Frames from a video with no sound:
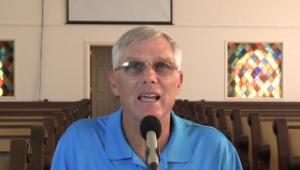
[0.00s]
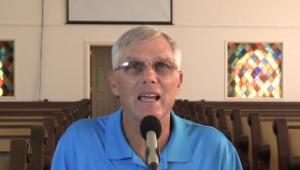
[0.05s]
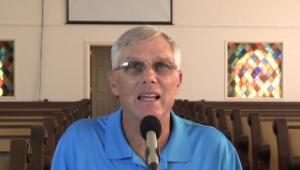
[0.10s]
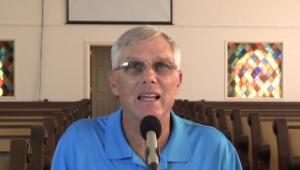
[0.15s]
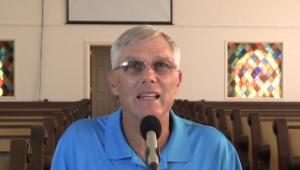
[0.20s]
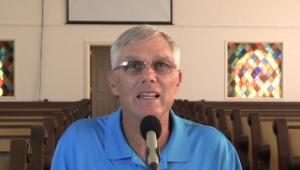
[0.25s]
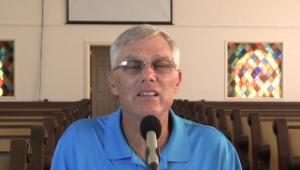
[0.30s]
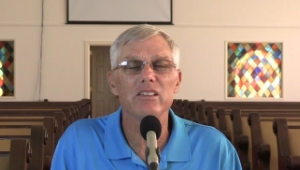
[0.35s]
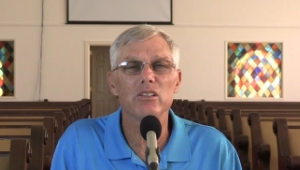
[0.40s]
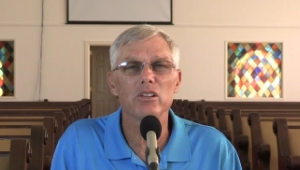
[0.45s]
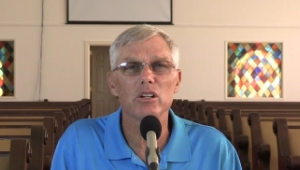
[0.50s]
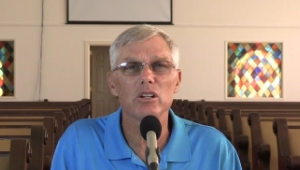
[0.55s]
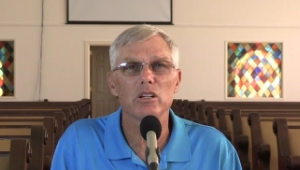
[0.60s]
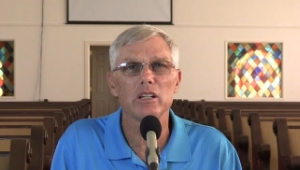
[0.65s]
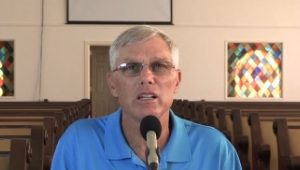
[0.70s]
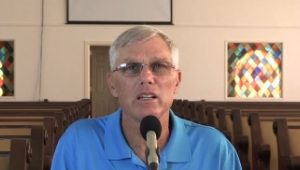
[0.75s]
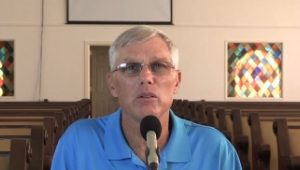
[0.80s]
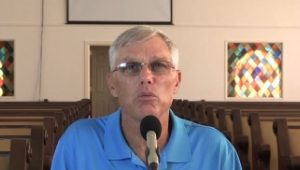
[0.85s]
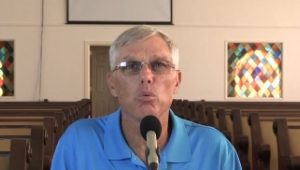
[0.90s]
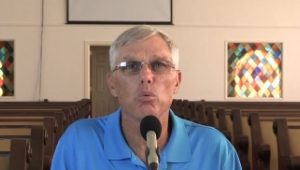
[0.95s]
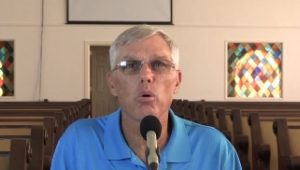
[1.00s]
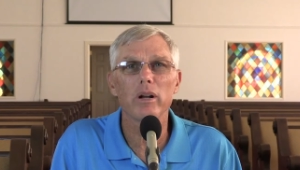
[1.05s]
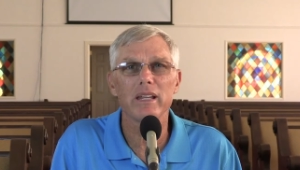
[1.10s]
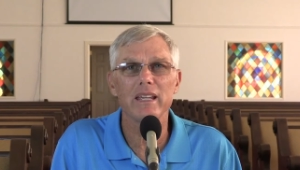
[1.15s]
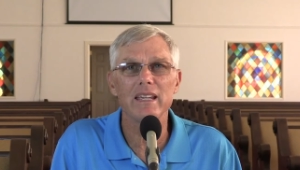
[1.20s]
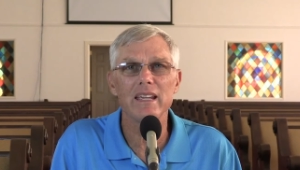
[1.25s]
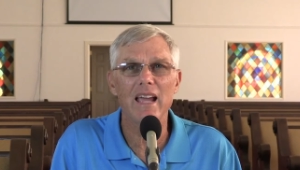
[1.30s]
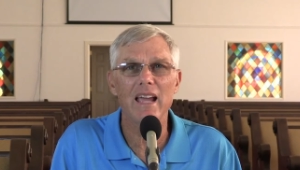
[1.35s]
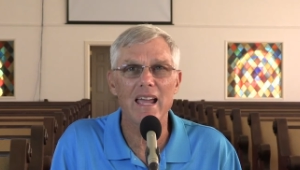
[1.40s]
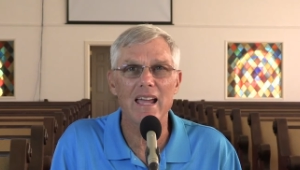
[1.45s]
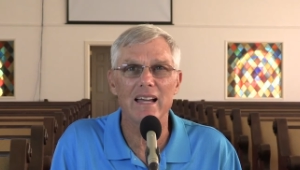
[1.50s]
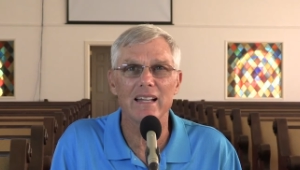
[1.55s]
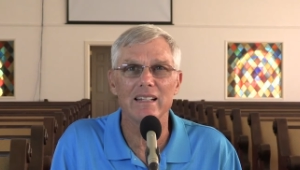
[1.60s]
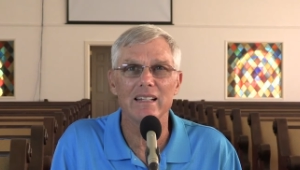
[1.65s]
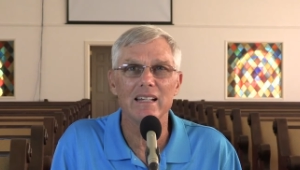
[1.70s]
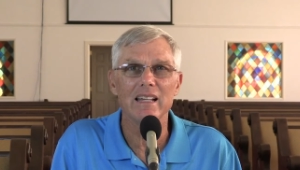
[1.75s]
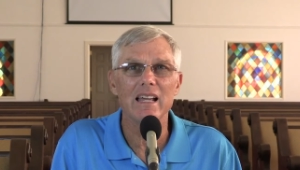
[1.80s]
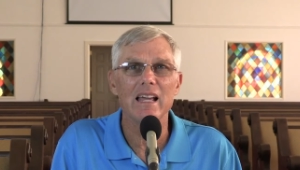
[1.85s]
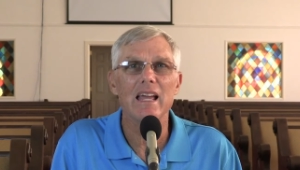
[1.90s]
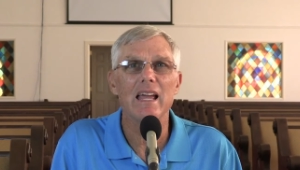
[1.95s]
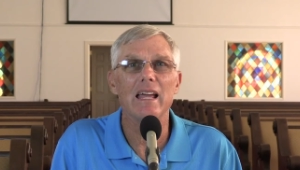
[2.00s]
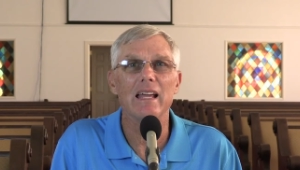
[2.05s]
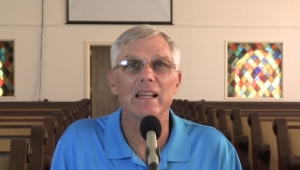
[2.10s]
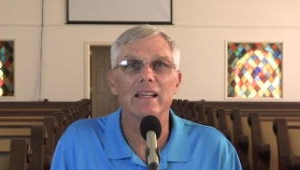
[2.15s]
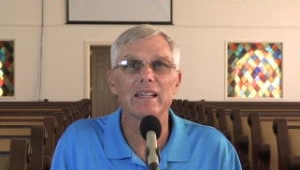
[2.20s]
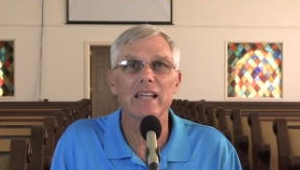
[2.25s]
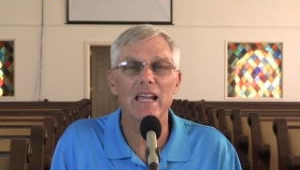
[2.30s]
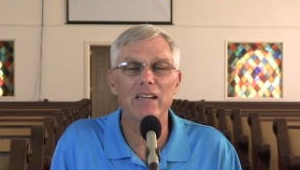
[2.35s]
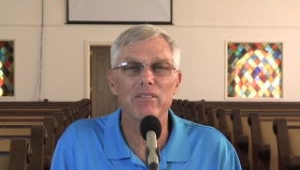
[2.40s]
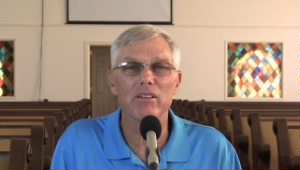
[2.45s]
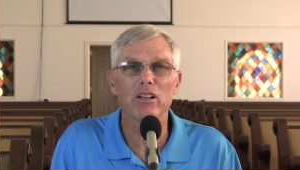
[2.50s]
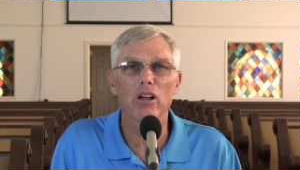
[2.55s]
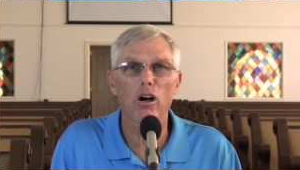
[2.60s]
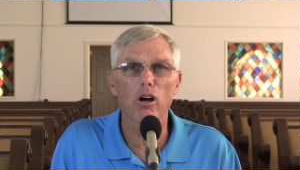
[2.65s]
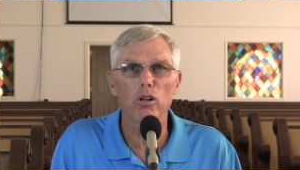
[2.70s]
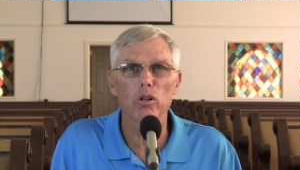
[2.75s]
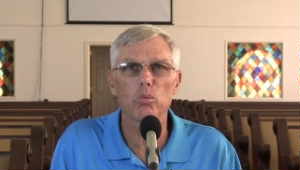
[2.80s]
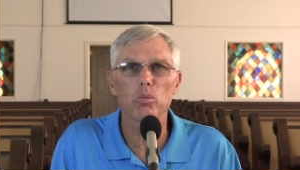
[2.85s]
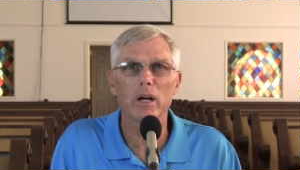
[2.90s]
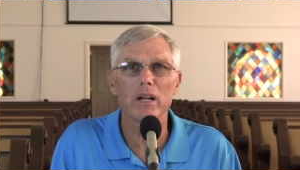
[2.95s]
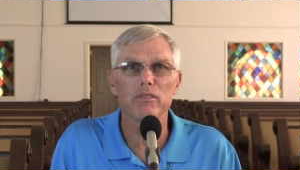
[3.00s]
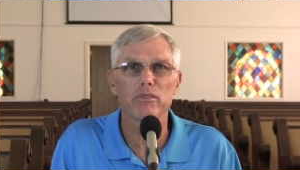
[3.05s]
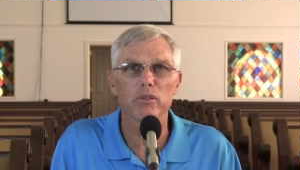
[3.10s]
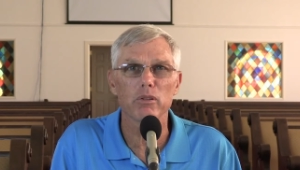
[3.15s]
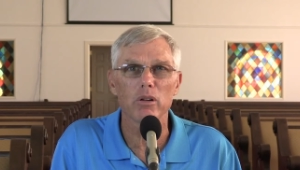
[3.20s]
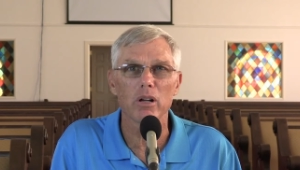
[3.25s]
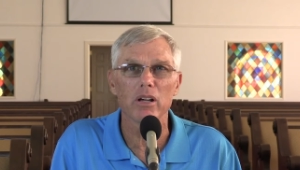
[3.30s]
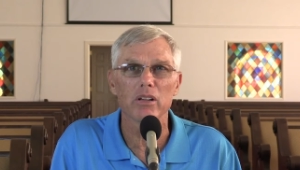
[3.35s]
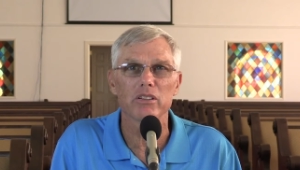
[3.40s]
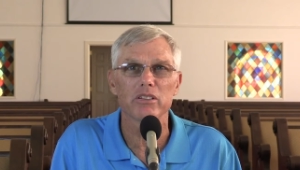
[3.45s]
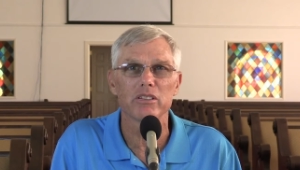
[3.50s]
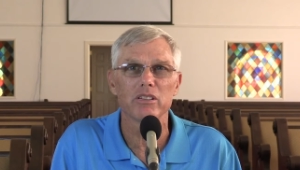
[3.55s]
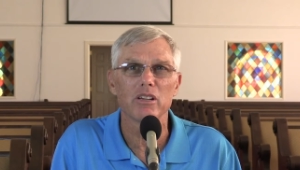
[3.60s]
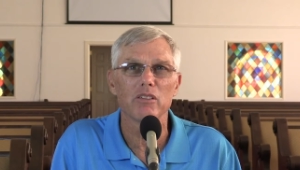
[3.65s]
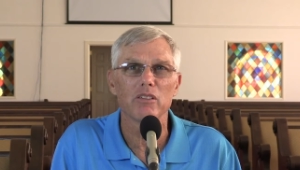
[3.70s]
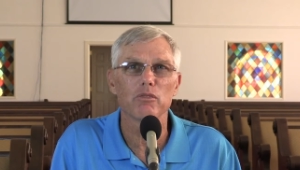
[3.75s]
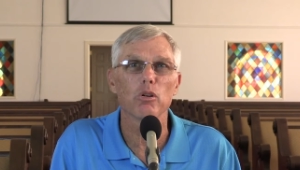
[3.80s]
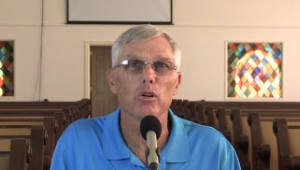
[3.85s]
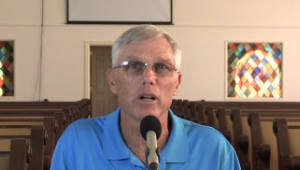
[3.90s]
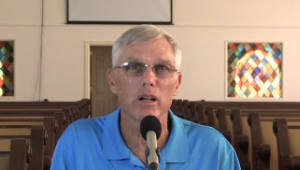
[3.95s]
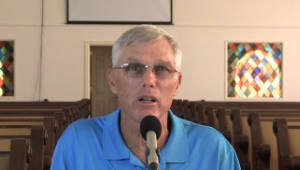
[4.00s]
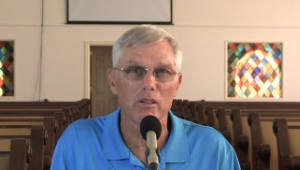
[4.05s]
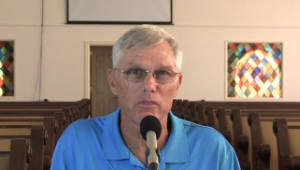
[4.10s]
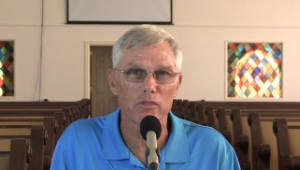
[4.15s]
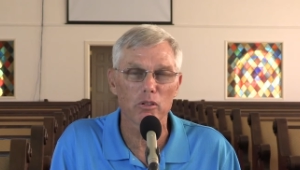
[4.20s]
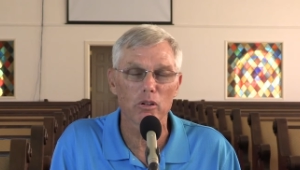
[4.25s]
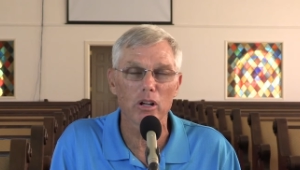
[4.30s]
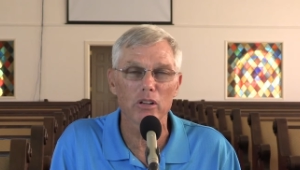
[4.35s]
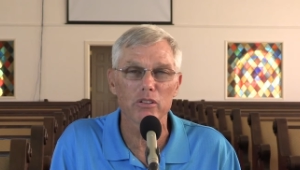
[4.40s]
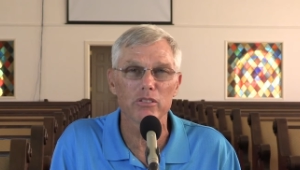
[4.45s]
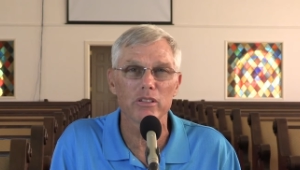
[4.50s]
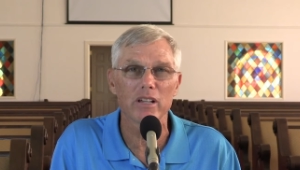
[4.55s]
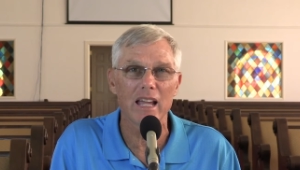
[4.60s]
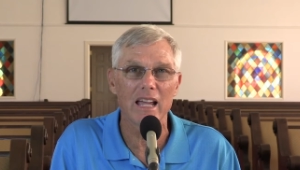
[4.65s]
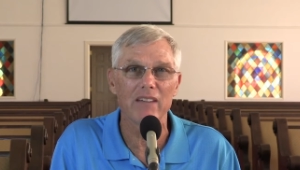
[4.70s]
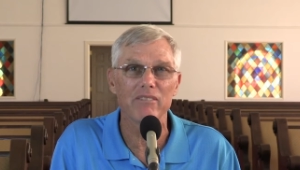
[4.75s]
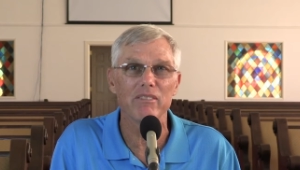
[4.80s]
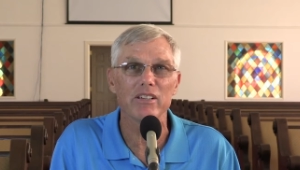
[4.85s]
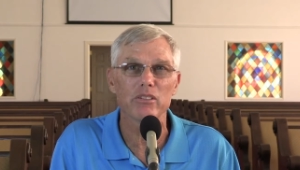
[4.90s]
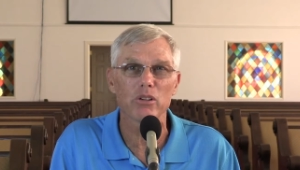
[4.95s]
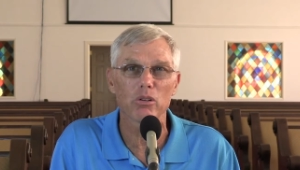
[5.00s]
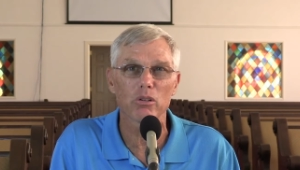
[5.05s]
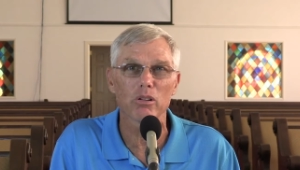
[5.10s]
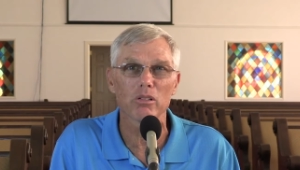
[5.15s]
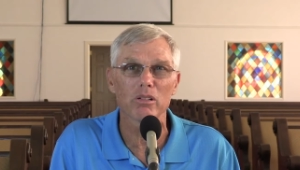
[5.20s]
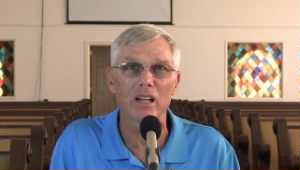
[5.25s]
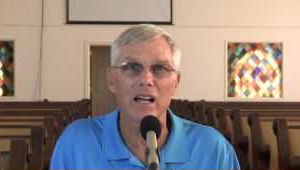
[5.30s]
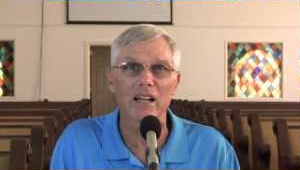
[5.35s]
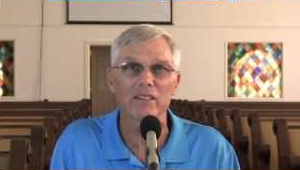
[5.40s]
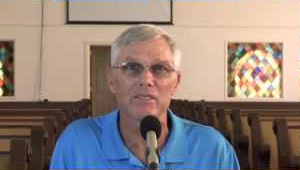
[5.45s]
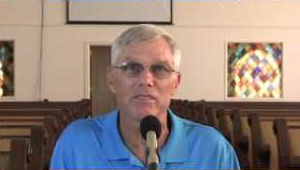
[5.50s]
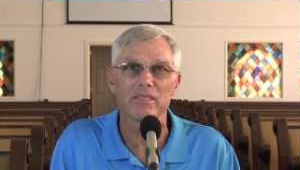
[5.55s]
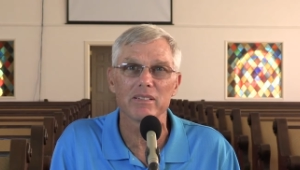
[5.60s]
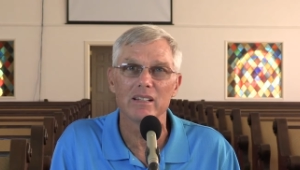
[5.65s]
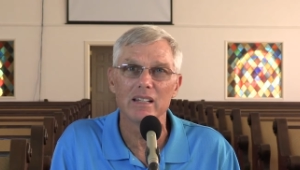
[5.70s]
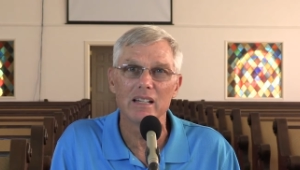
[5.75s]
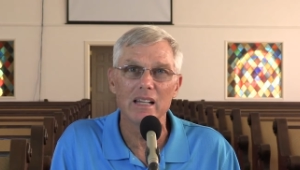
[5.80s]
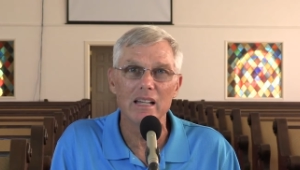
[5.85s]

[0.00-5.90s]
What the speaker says: and he took what he had and gave it all away for us, for us to have eternal life.